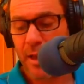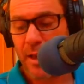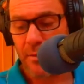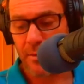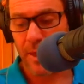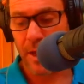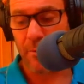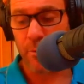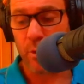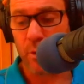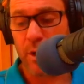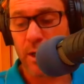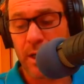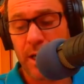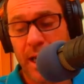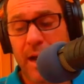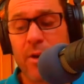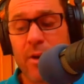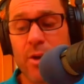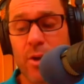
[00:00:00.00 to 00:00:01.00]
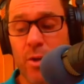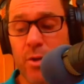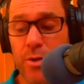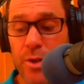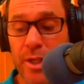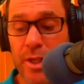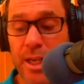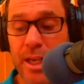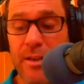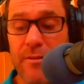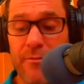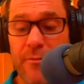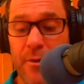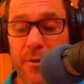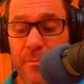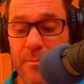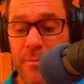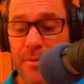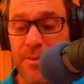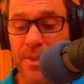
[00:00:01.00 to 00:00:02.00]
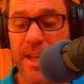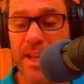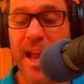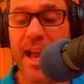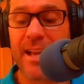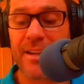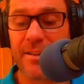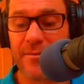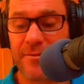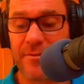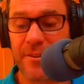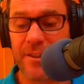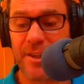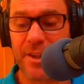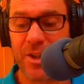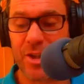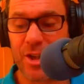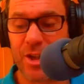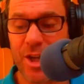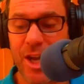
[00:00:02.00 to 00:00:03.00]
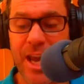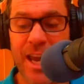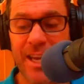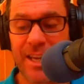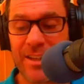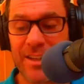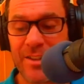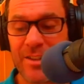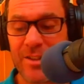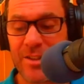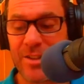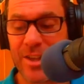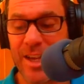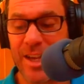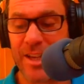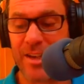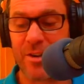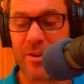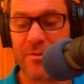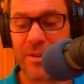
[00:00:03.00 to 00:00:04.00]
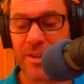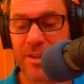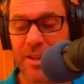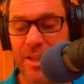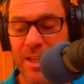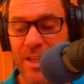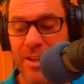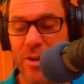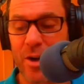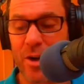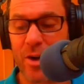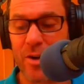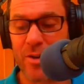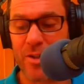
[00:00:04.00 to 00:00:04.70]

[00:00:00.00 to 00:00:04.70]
that will allow you to get from start to finish and obviously not